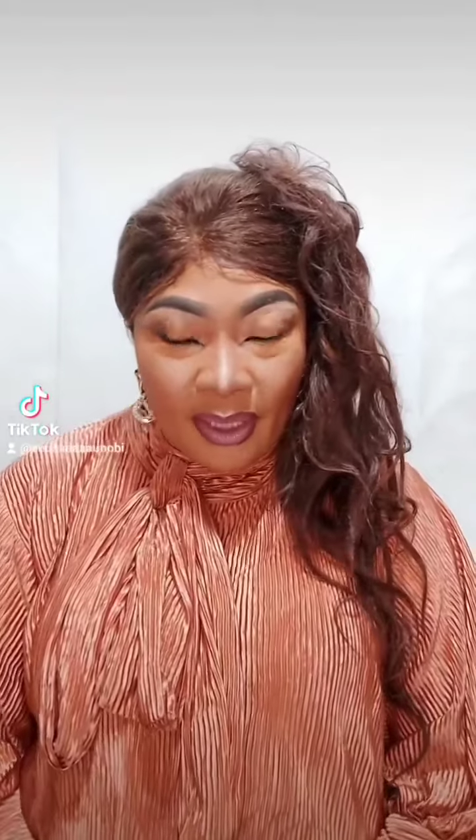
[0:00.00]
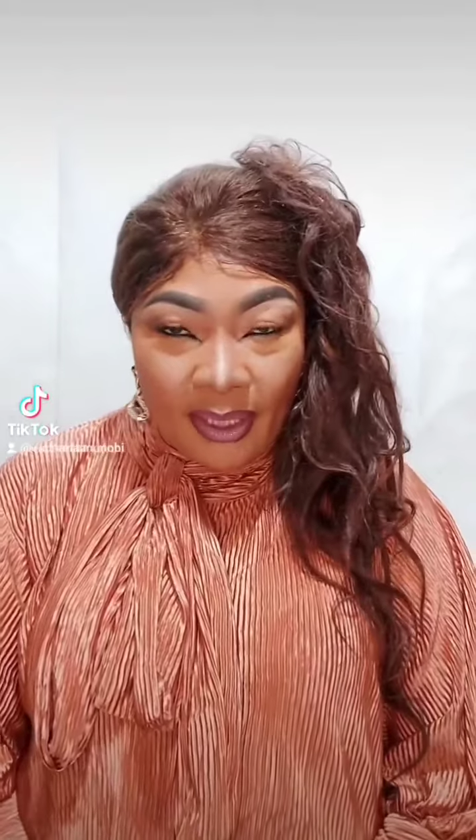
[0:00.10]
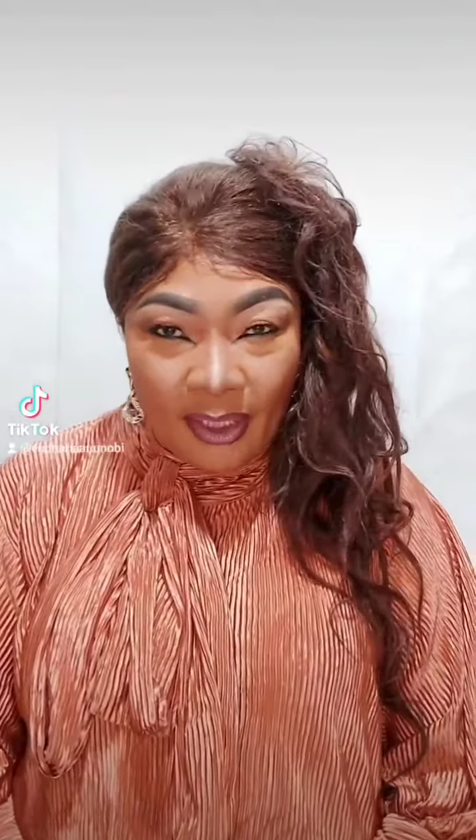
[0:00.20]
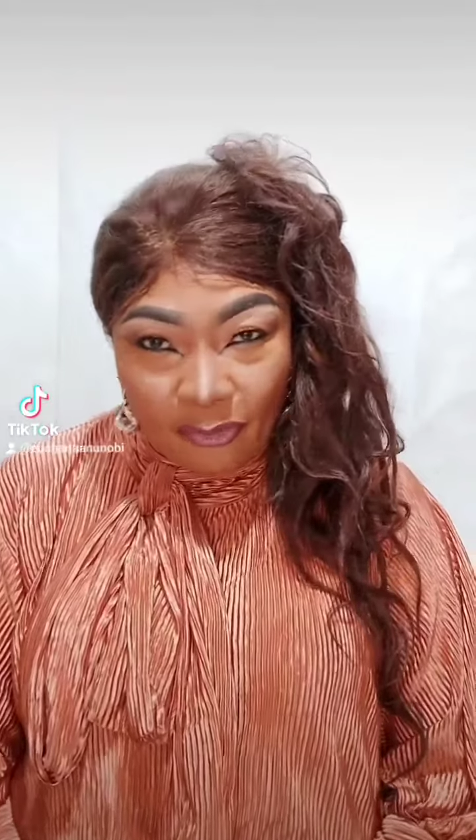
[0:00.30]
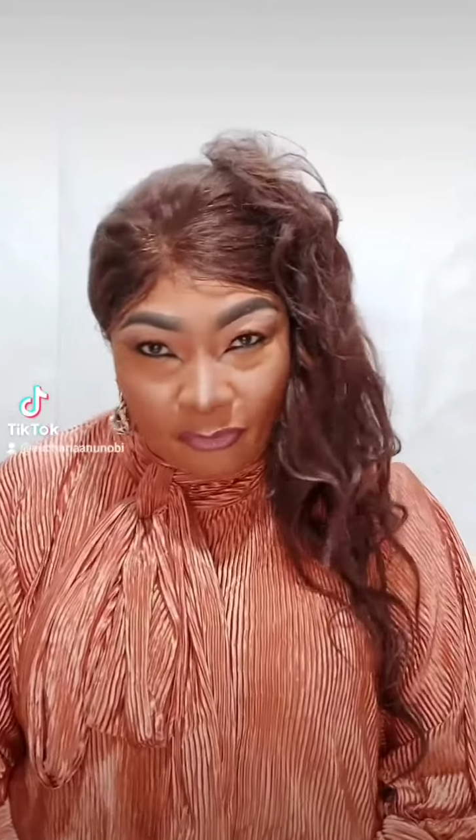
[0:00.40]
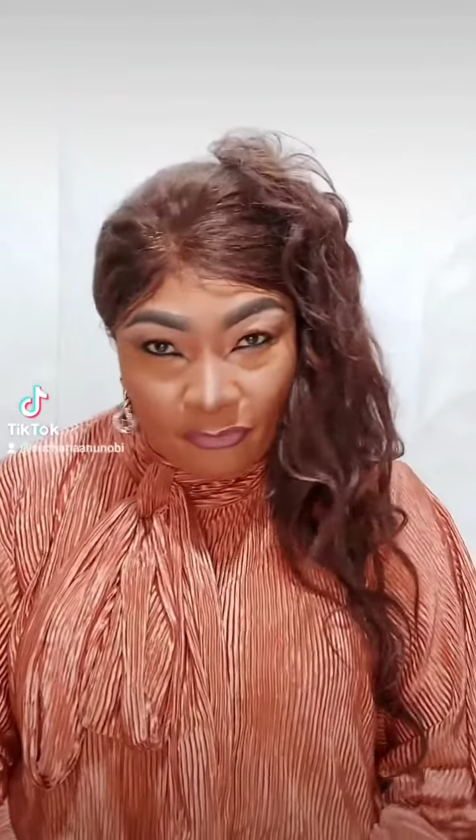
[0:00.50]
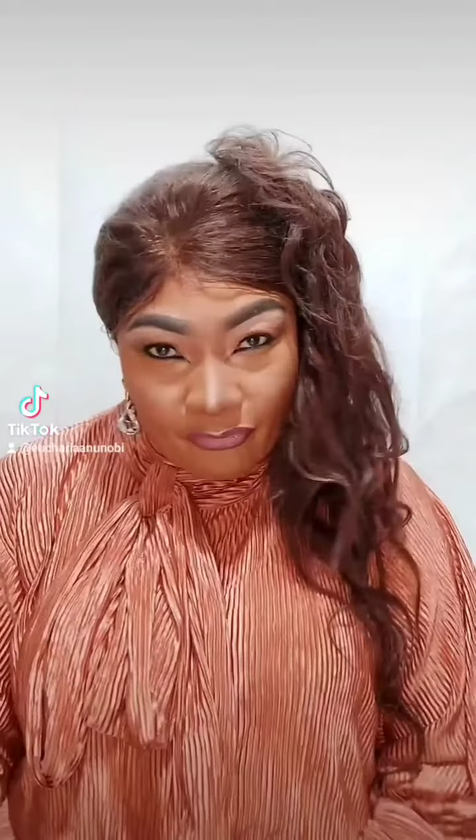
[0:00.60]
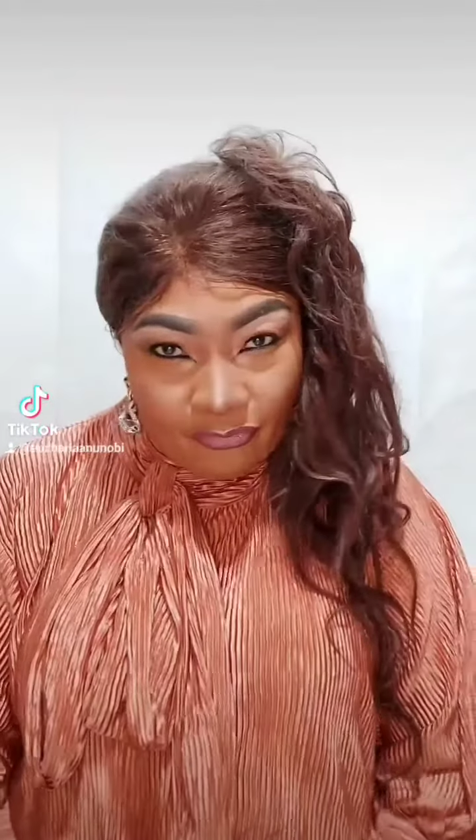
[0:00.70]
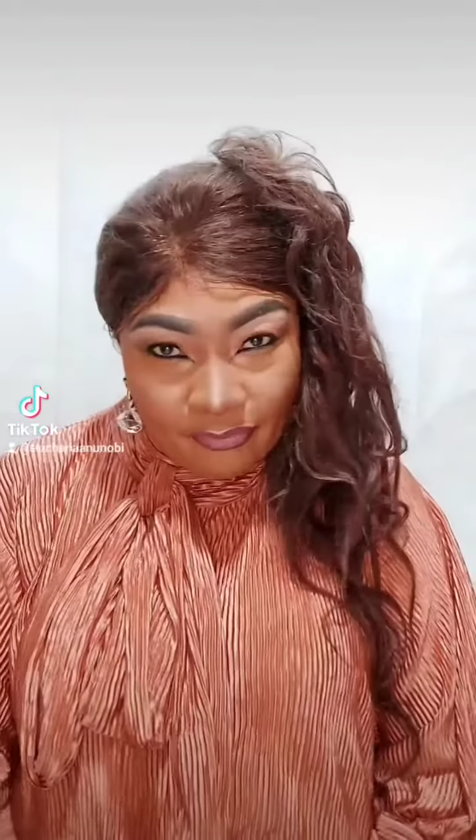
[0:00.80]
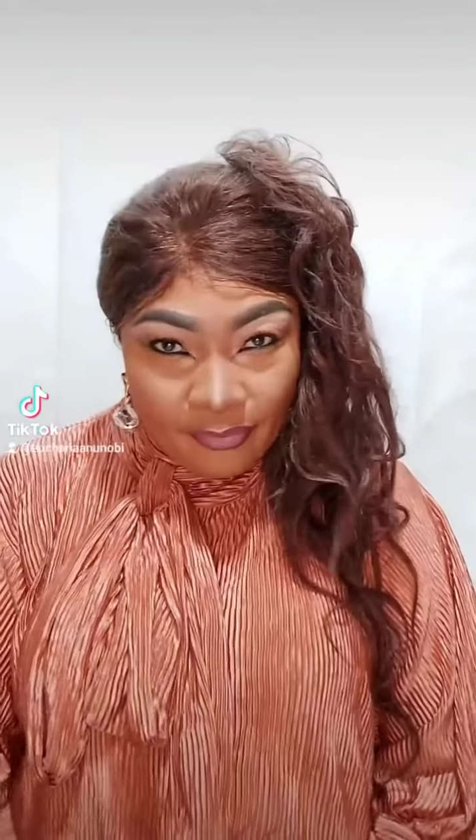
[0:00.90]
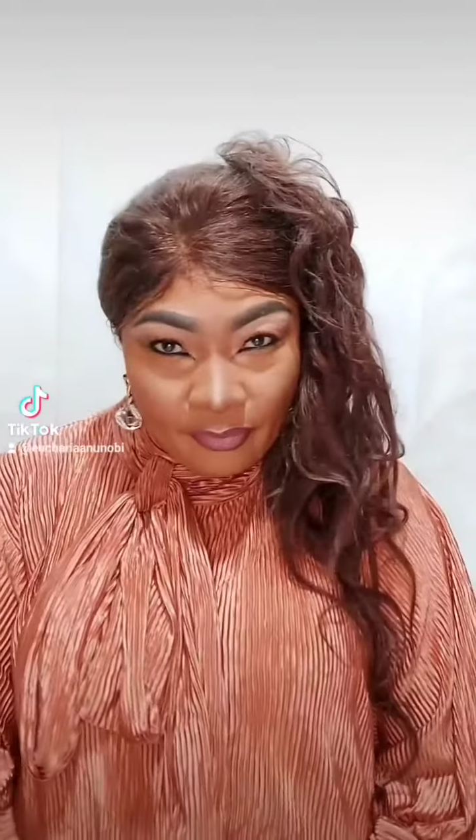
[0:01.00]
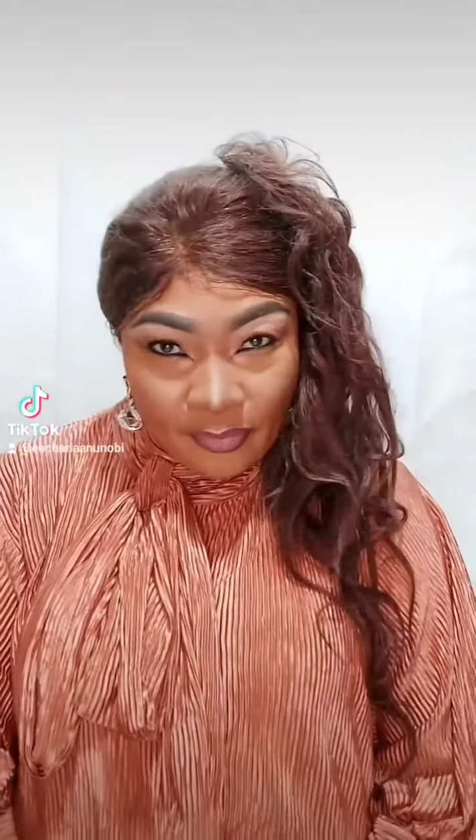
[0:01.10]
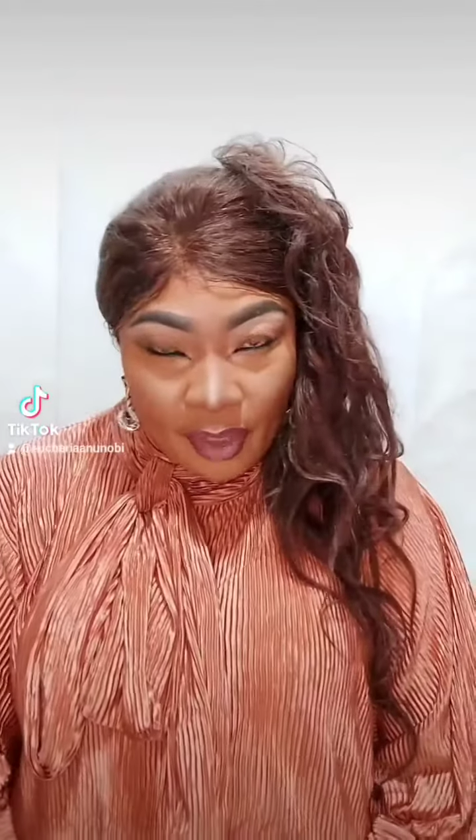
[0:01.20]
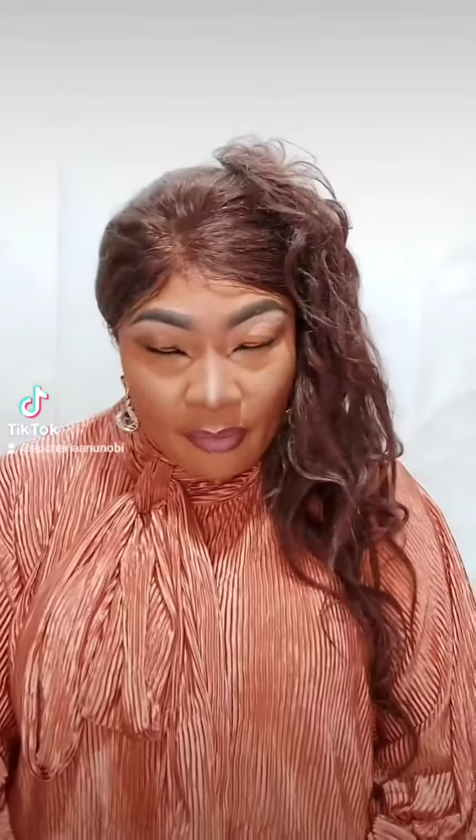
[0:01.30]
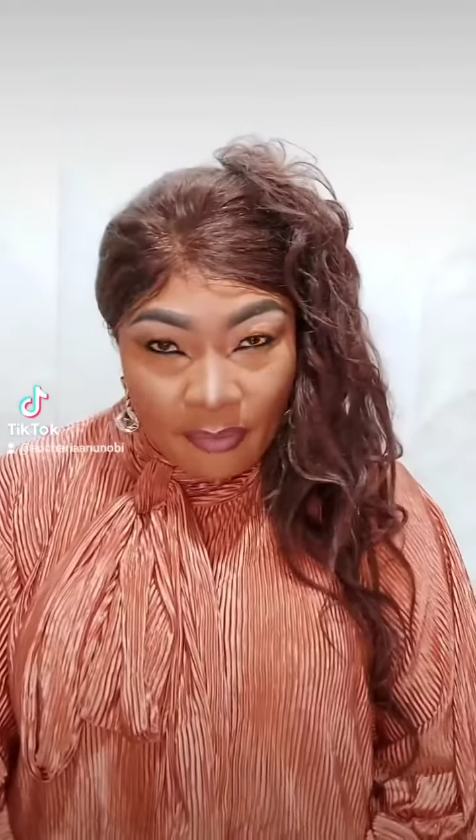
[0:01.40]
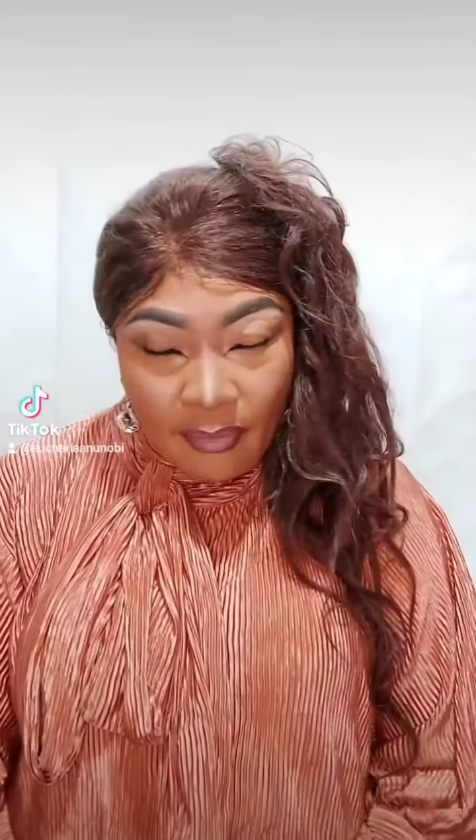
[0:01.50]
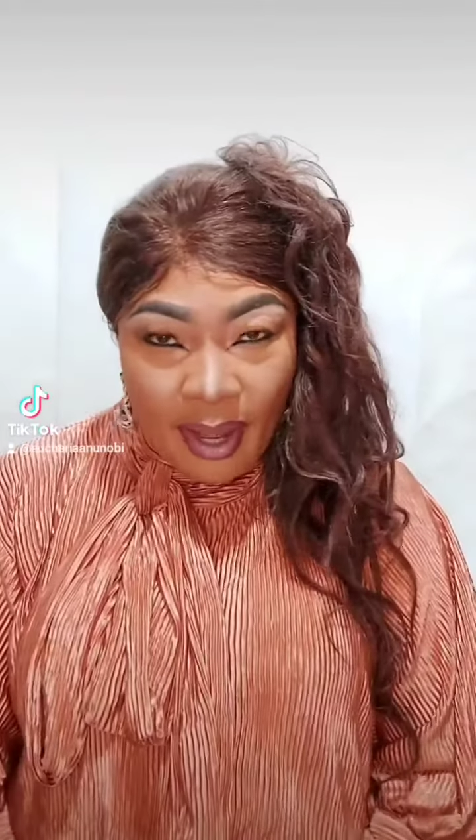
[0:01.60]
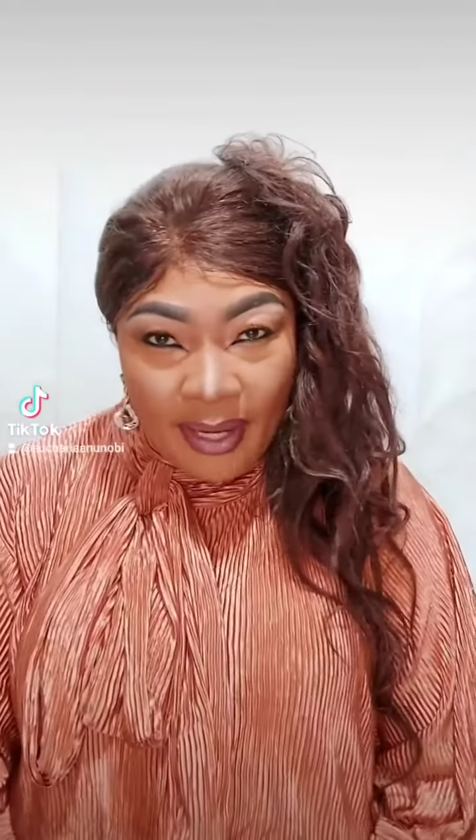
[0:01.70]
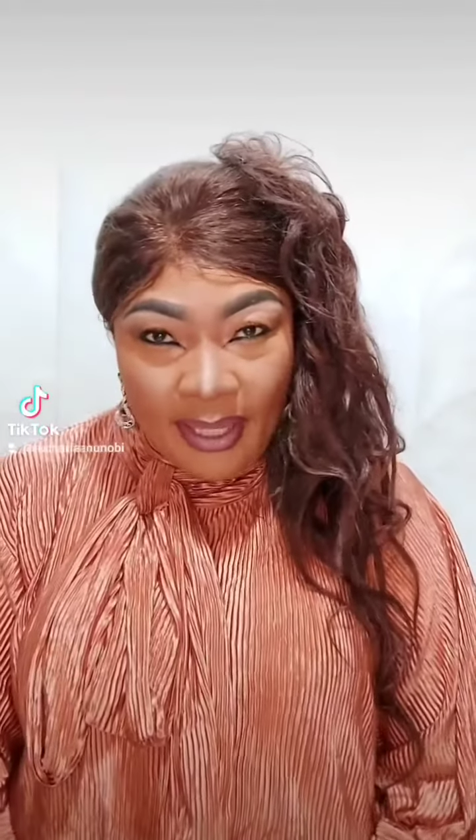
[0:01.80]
if my